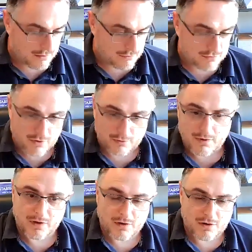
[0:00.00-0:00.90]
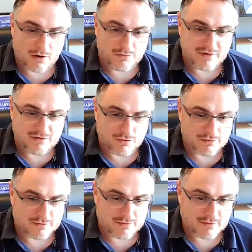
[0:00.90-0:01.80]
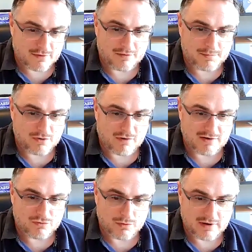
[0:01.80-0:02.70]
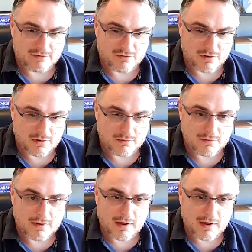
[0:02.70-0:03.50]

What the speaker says: So, closing thoughts. It's been great talking to you.